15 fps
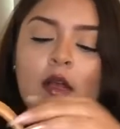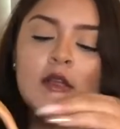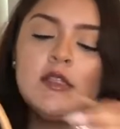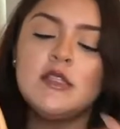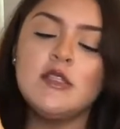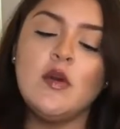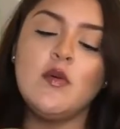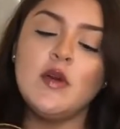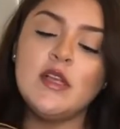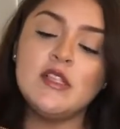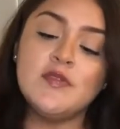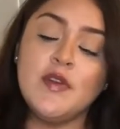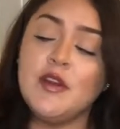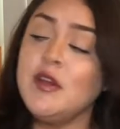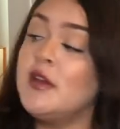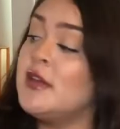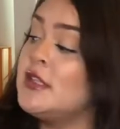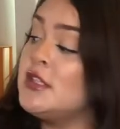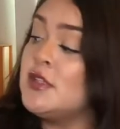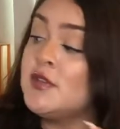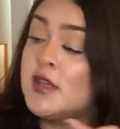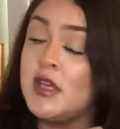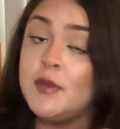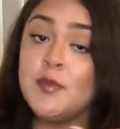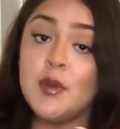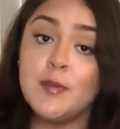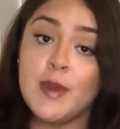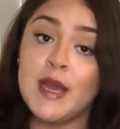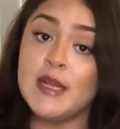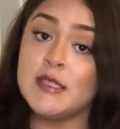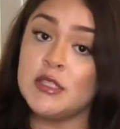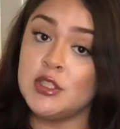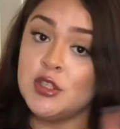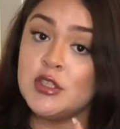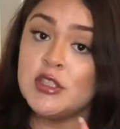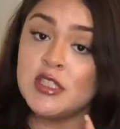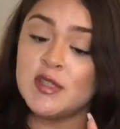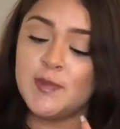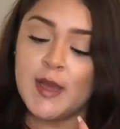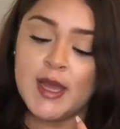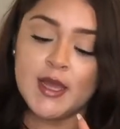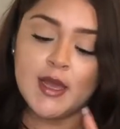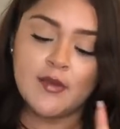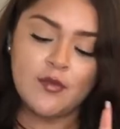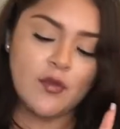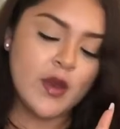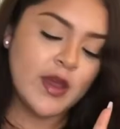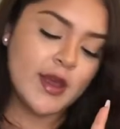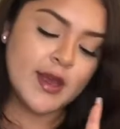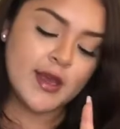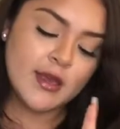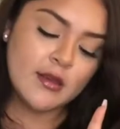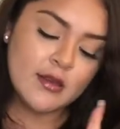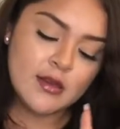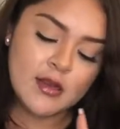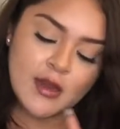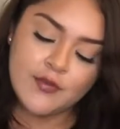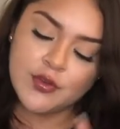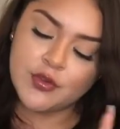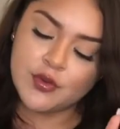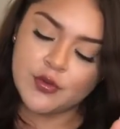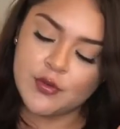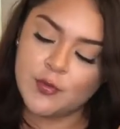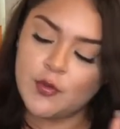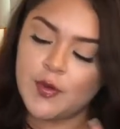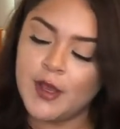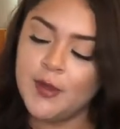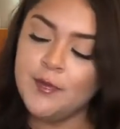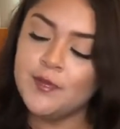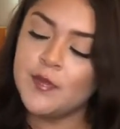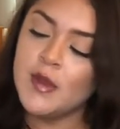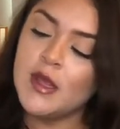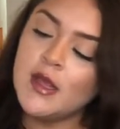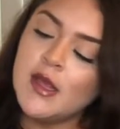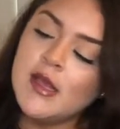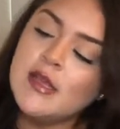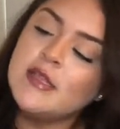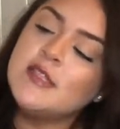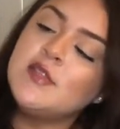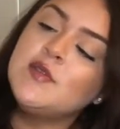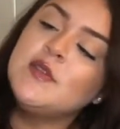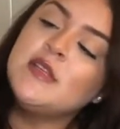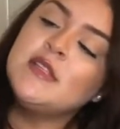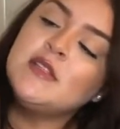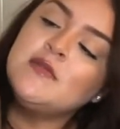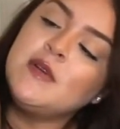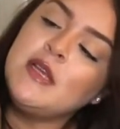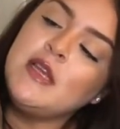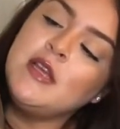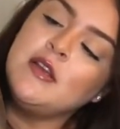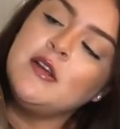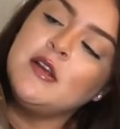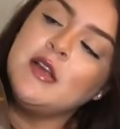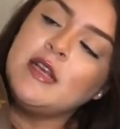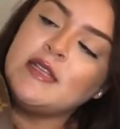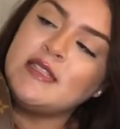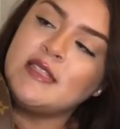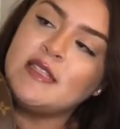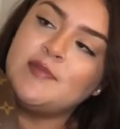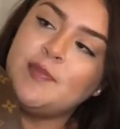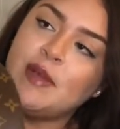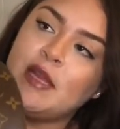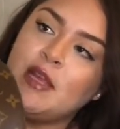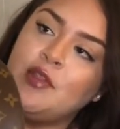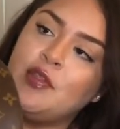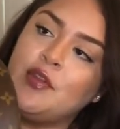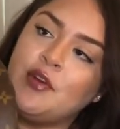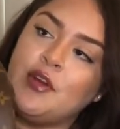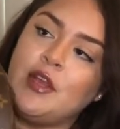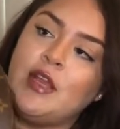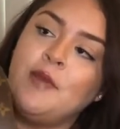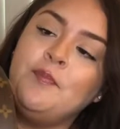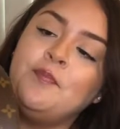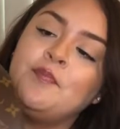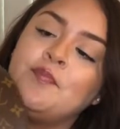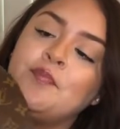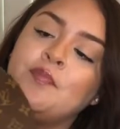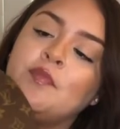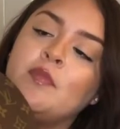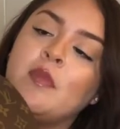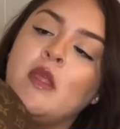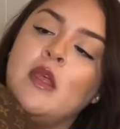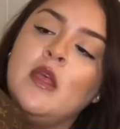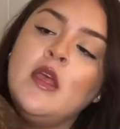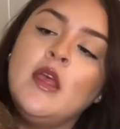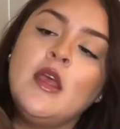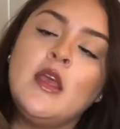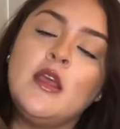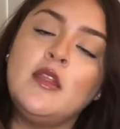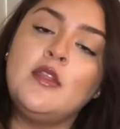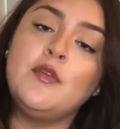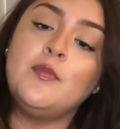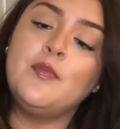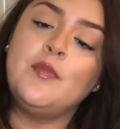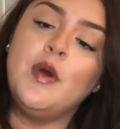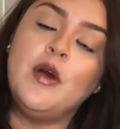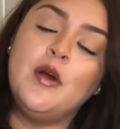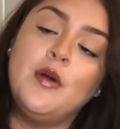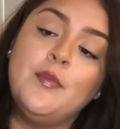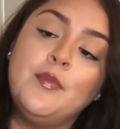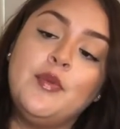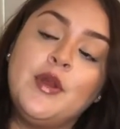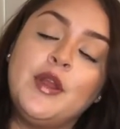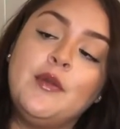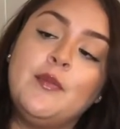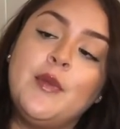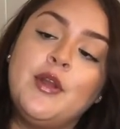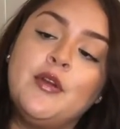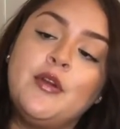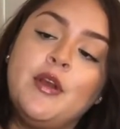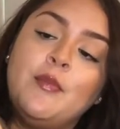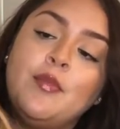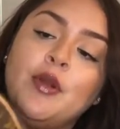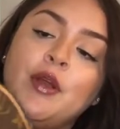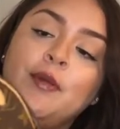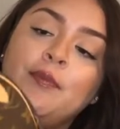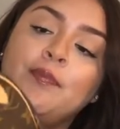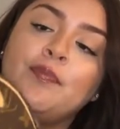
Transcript: So it's very good to keep your bags in your dust bag, FYI. Never throw them away. So this right here is a Speedy 30 in the print, monogram print.